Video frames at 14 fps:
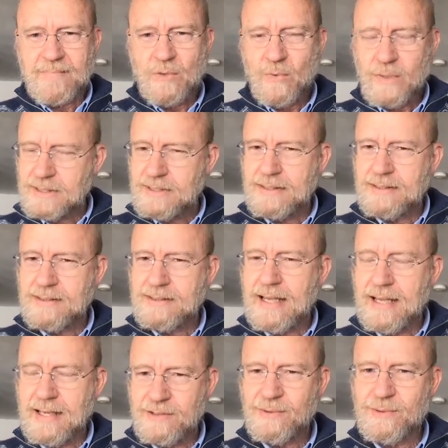What did
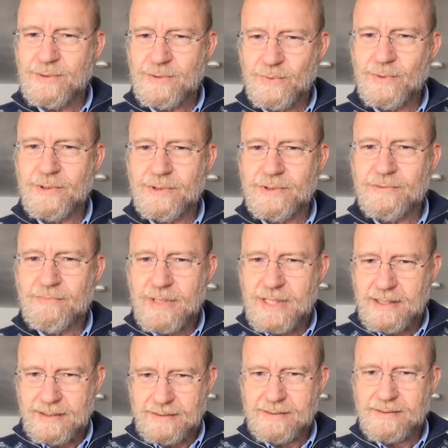Andrew's words
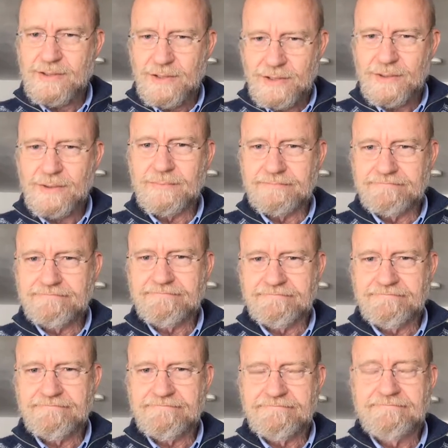mean to you?
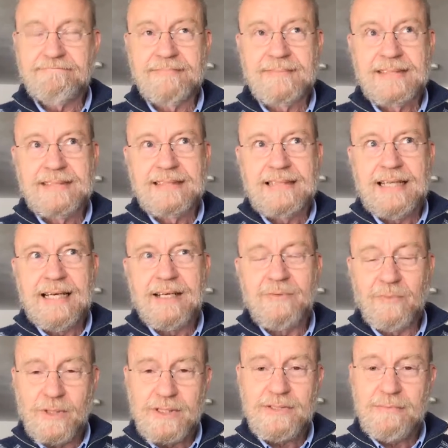And
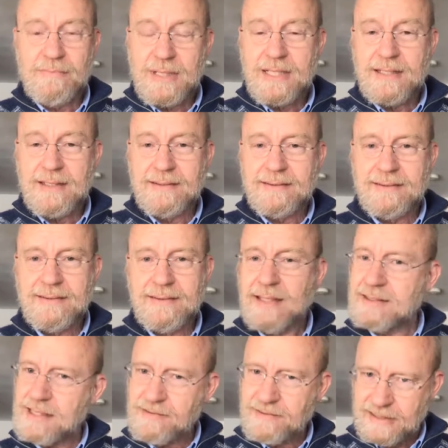what does it mean
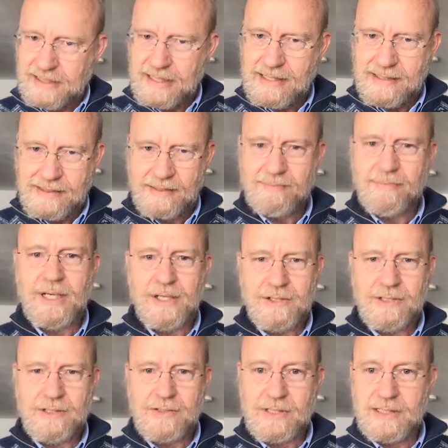not to have a lazy
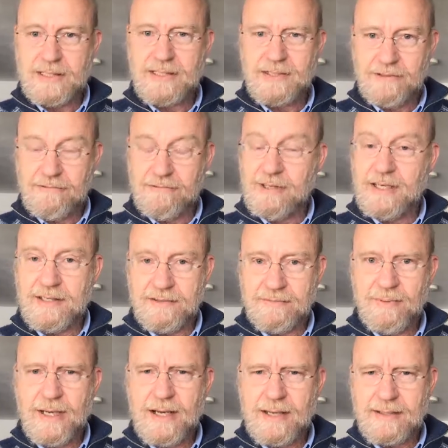patience, a lazy faith,
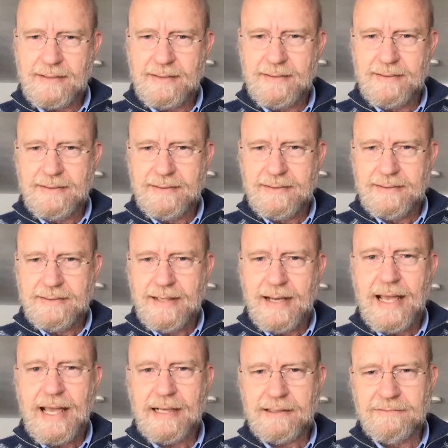but an
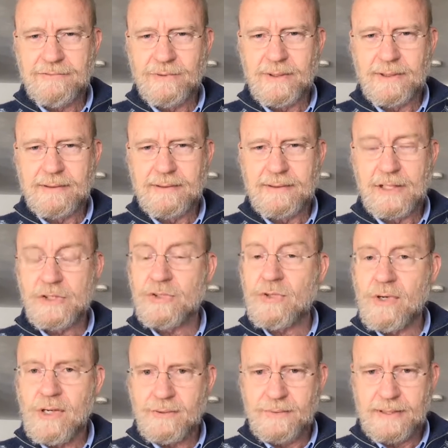active one, a
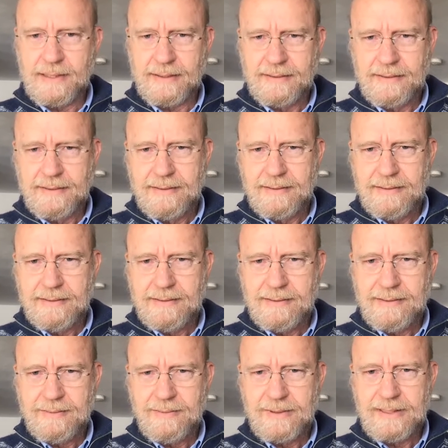strong
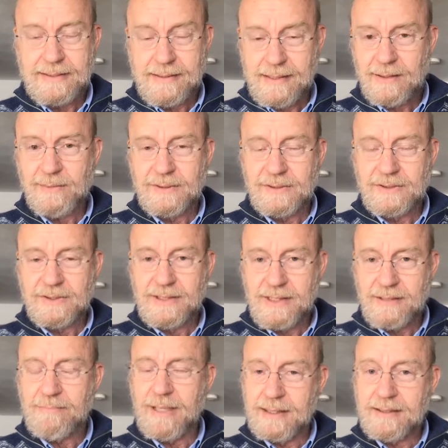one that's able to
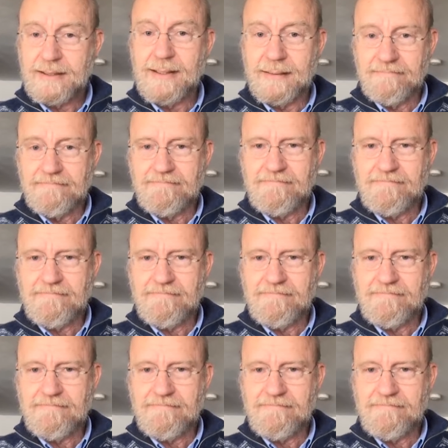get back up?